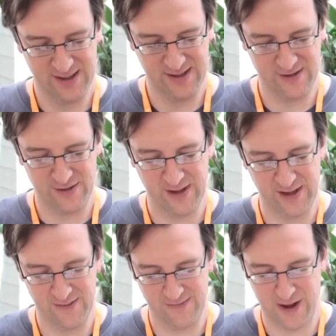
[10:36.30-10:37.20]
there's
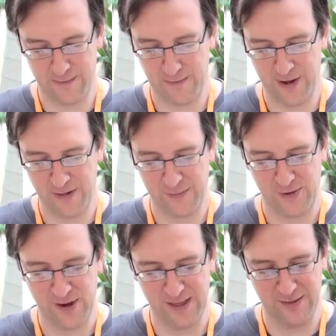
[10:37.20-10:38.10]
only a month
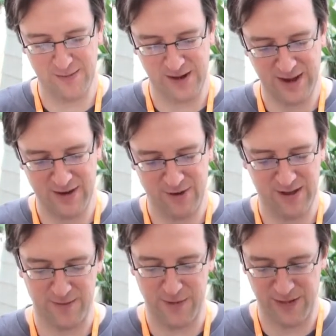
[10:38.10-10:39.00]
between them, and now we'll
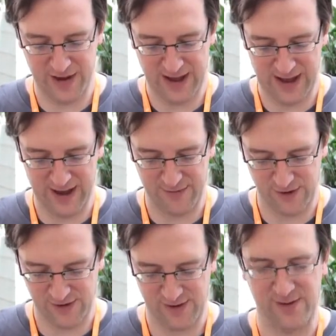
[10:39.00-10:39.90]
have a month and a half,
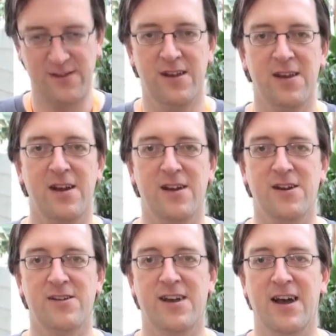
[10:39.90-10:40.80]
which is a
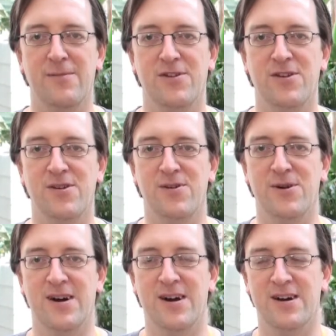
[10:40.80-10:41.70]
good time to
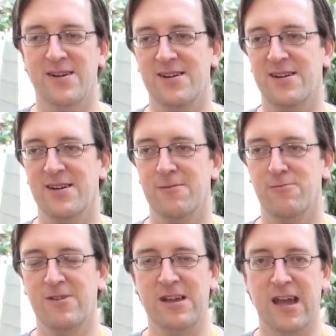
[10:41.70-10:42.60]

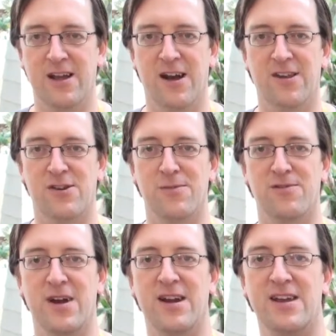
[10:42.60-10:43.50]
get
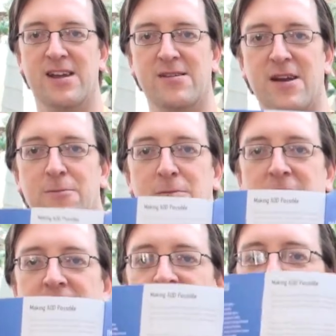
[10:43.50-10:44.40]
costumes ready and get prepared.